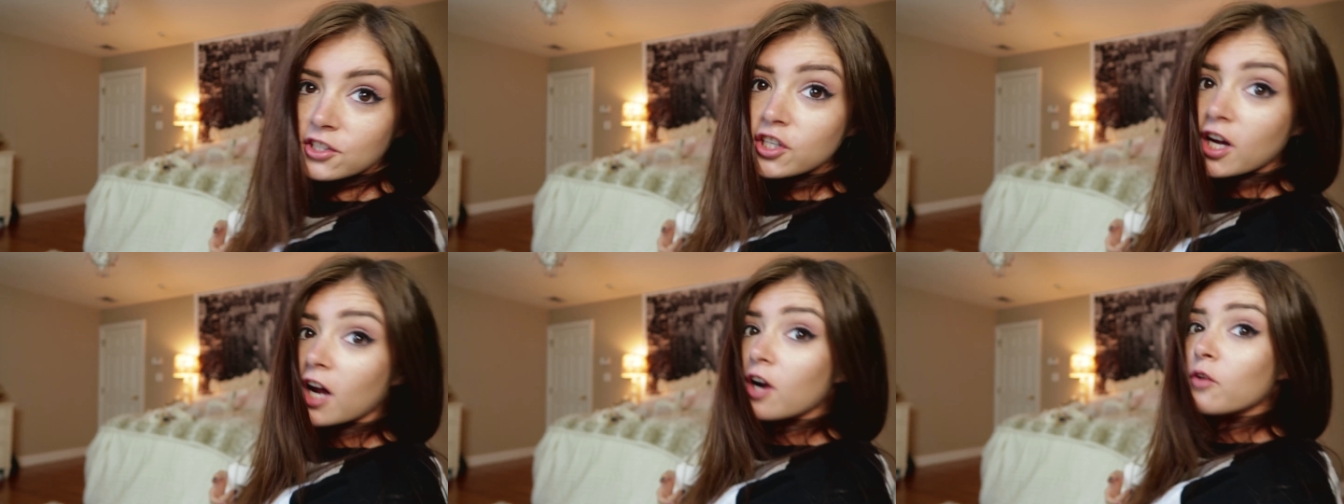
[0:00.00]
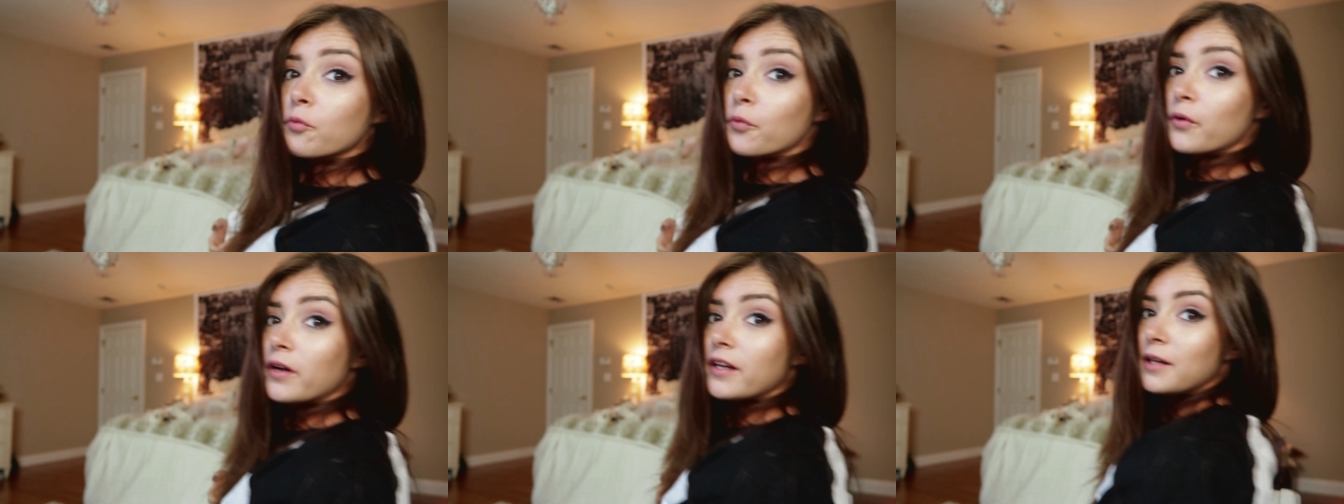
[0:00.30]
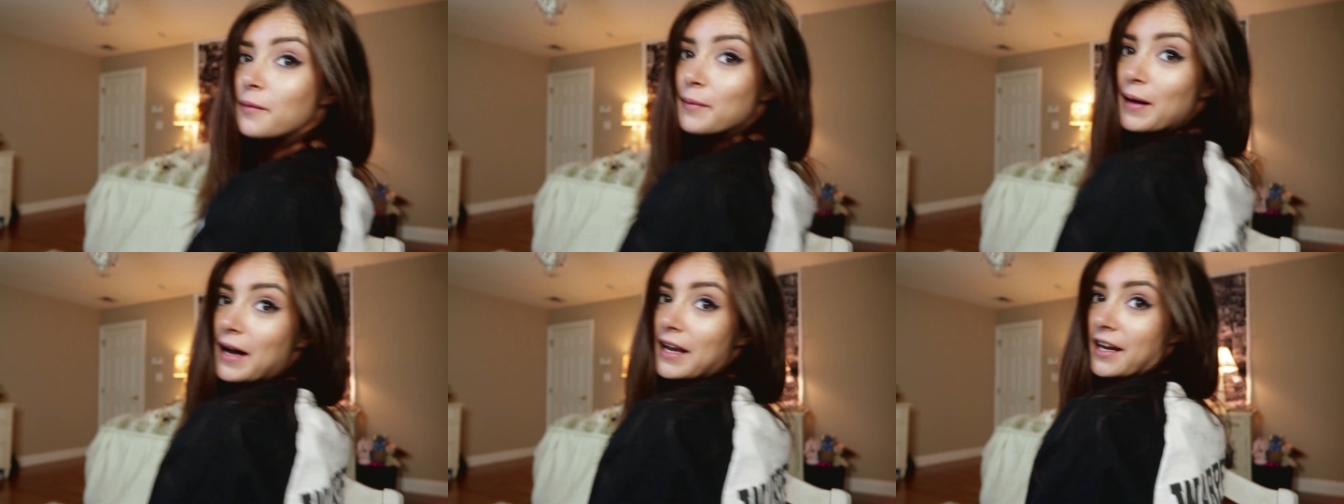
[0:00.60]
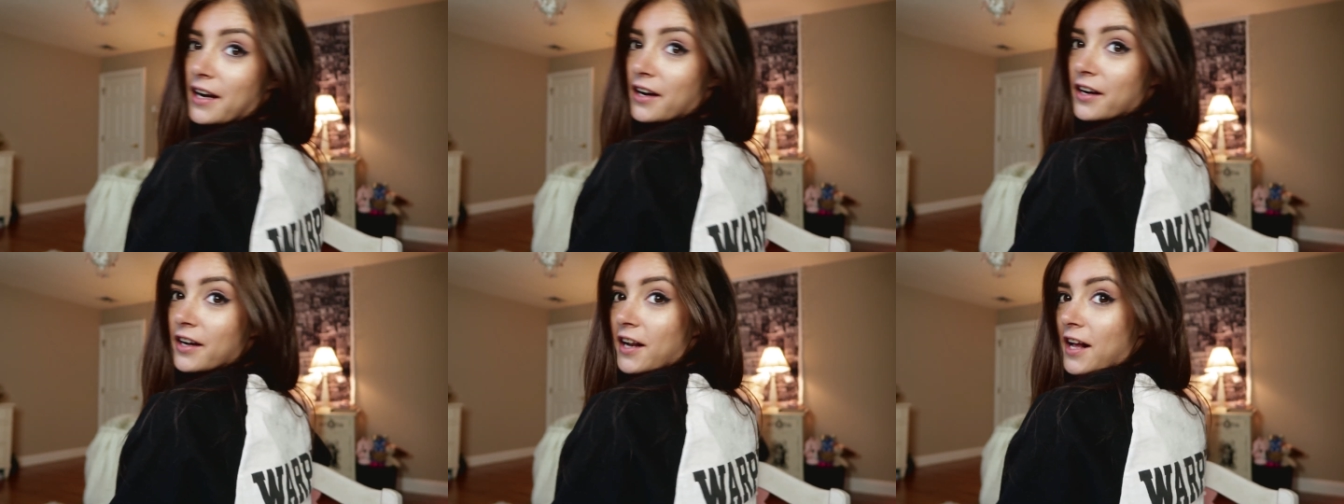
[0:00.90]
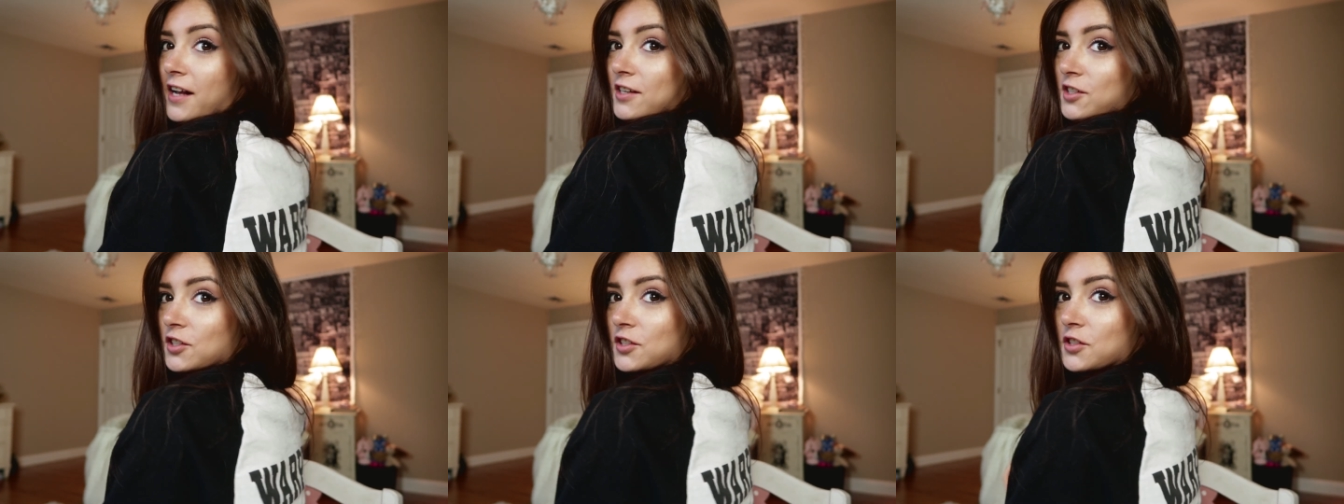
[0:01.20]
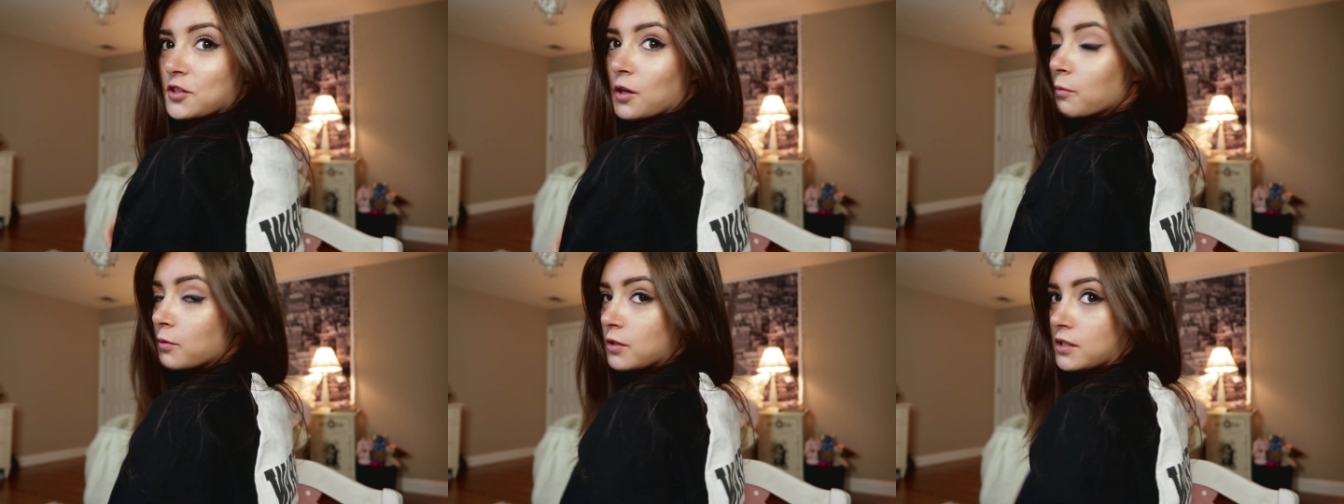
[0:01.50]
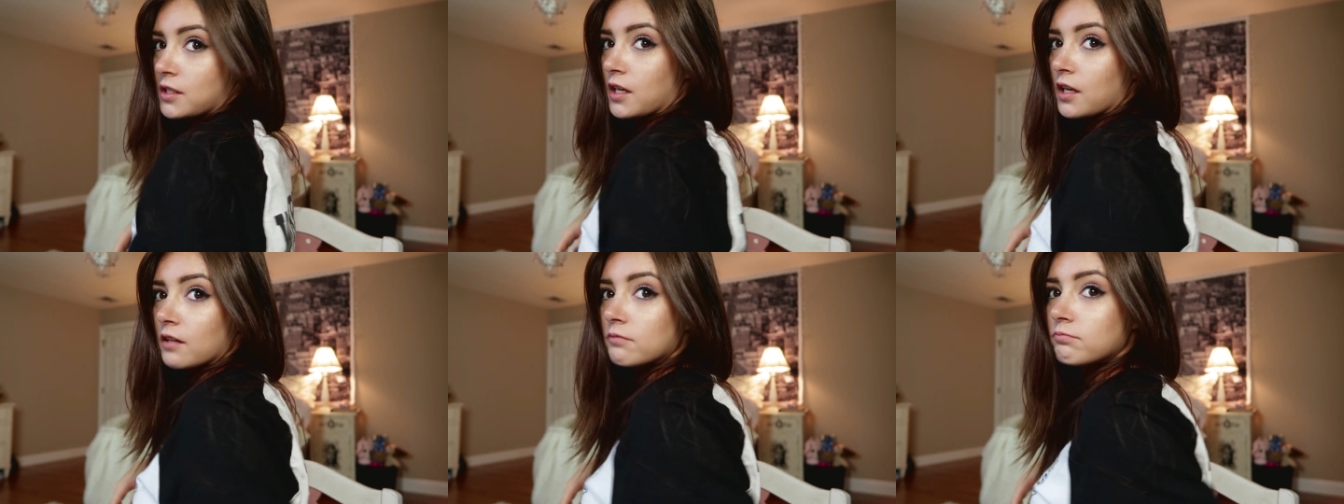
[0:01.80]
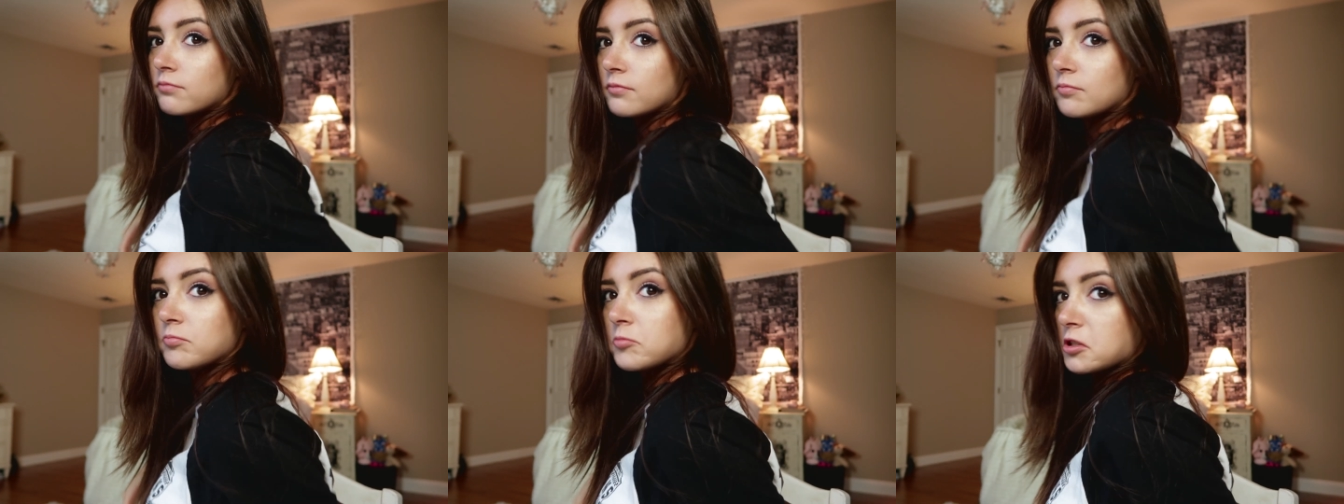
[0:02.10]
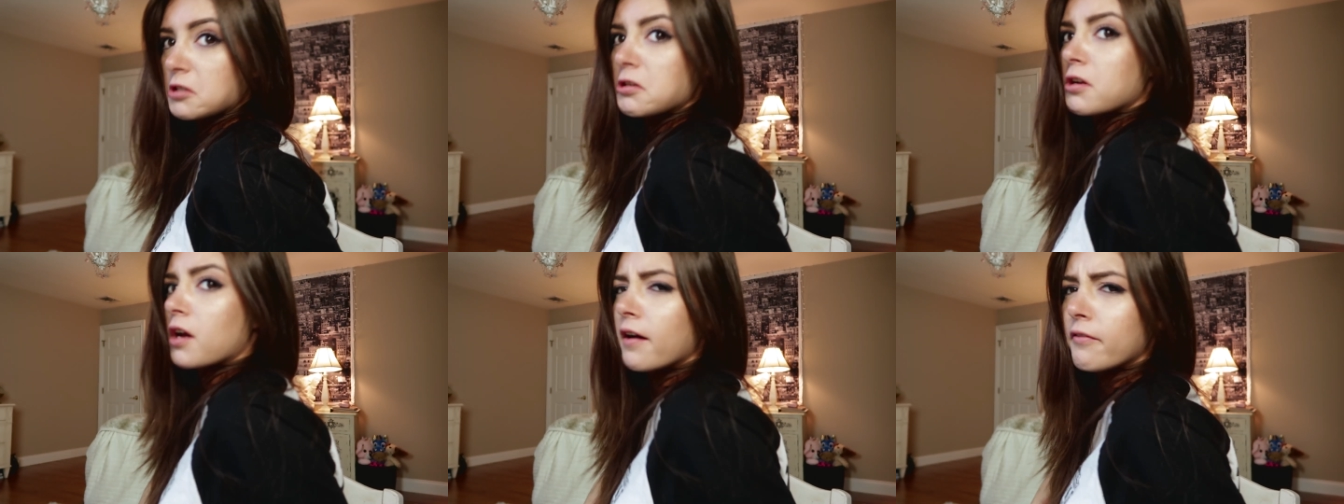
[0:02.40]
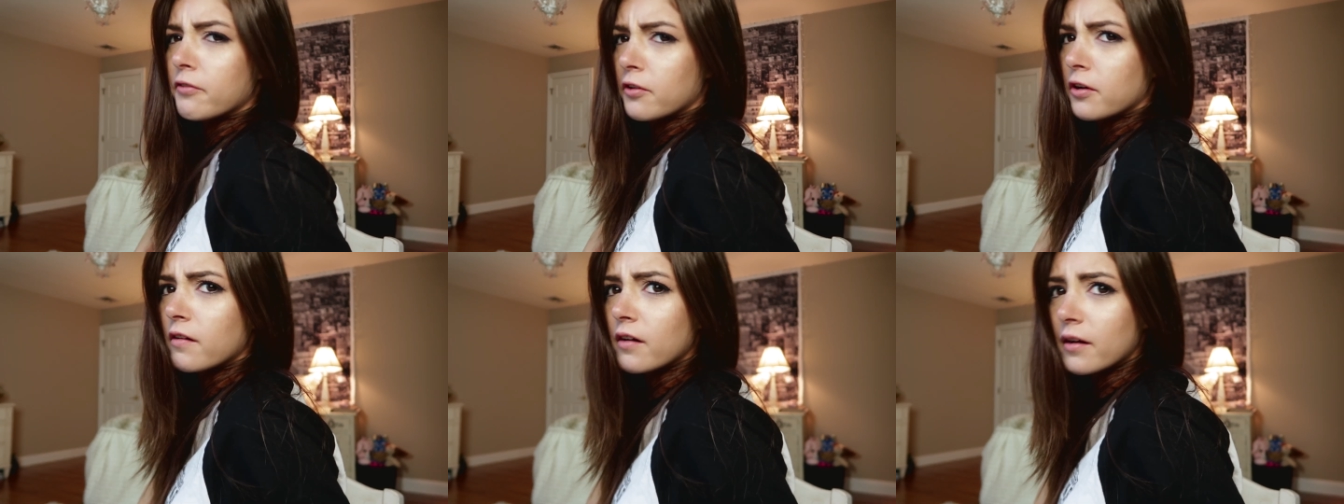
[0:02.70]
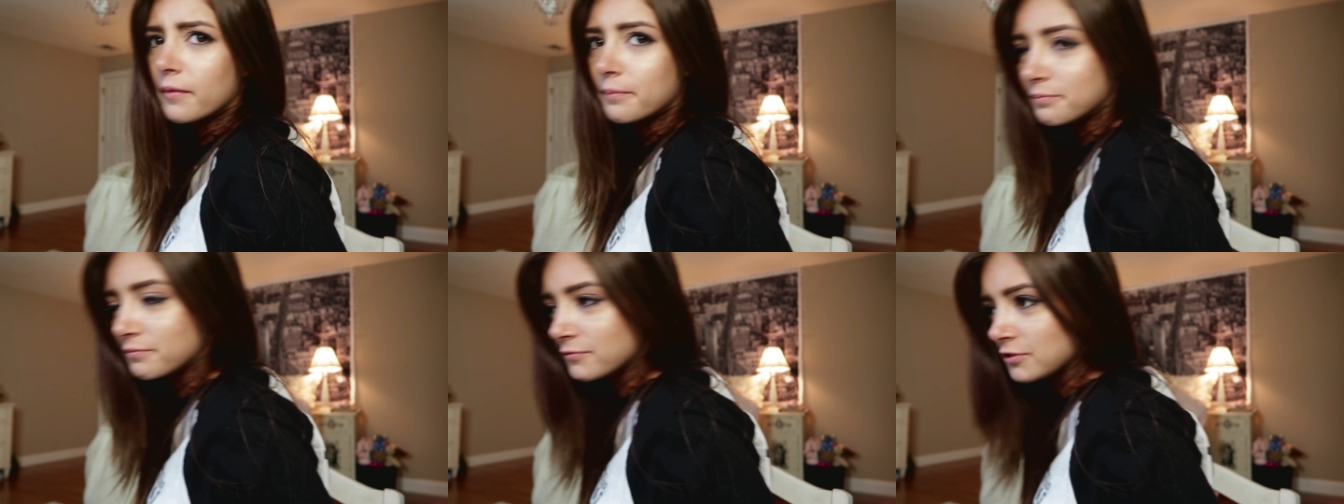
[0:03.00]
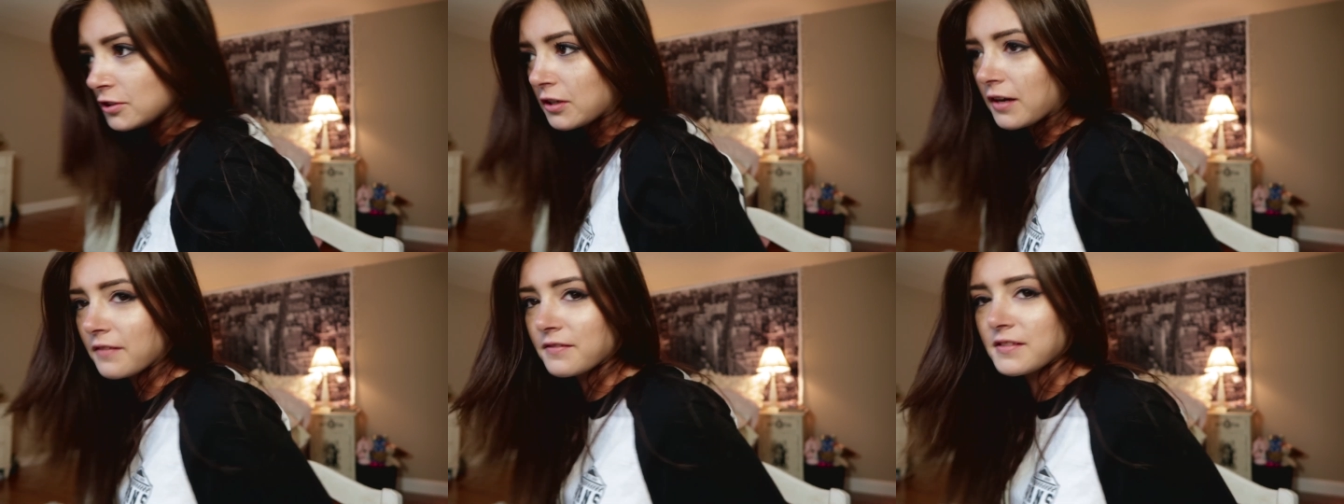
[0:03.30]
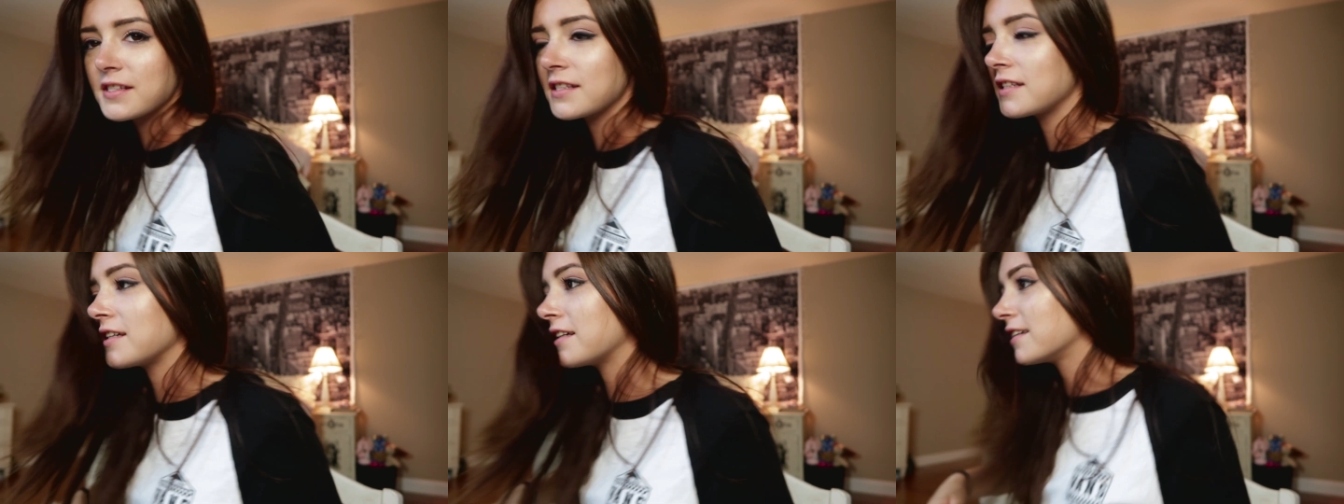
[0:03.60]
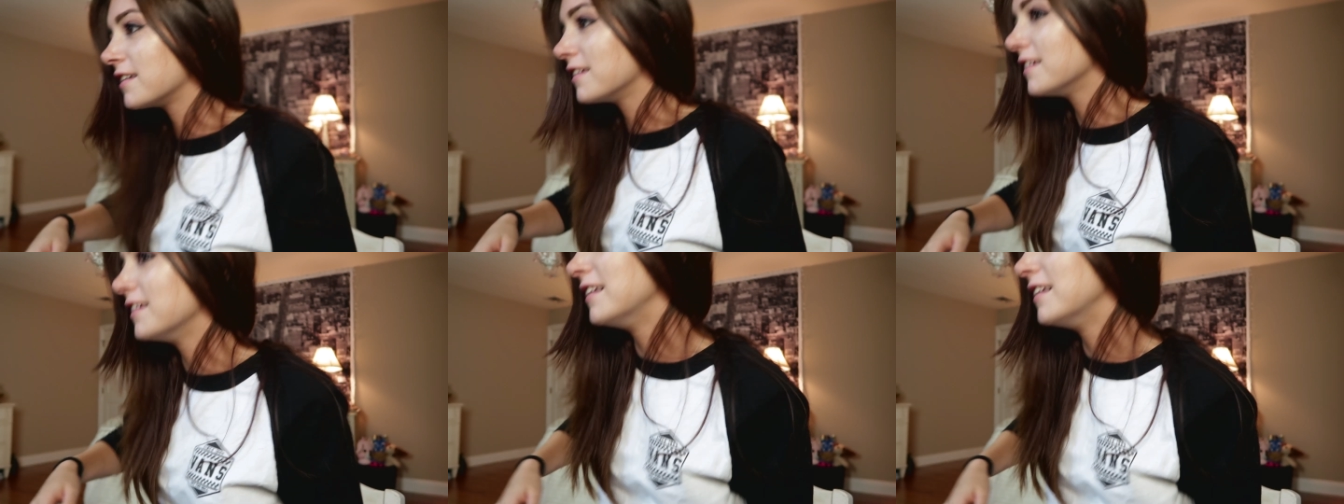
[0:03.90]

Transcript: She got a really bad haircut actually, so I'm just gonna I'm just gonna cover her up. You don't have to see it.